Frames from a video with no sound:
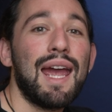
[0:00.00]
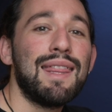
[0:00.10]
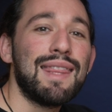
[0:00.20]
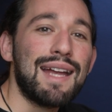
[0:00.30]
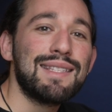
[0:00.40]

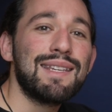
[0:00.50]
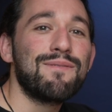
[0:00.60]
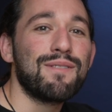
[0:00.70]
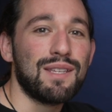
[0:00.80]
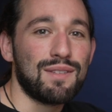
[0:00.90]
And that's it
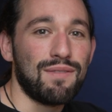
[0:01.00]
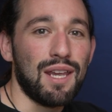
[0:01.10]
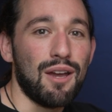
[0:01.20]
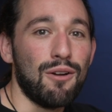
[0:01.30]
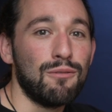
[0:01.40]
for this
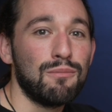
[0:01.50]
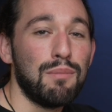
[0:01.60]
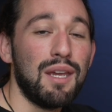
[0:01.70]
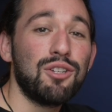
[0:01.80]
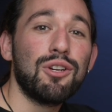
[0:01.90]
video.
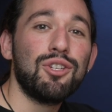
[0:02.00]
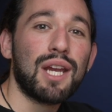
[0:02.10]
Make sure you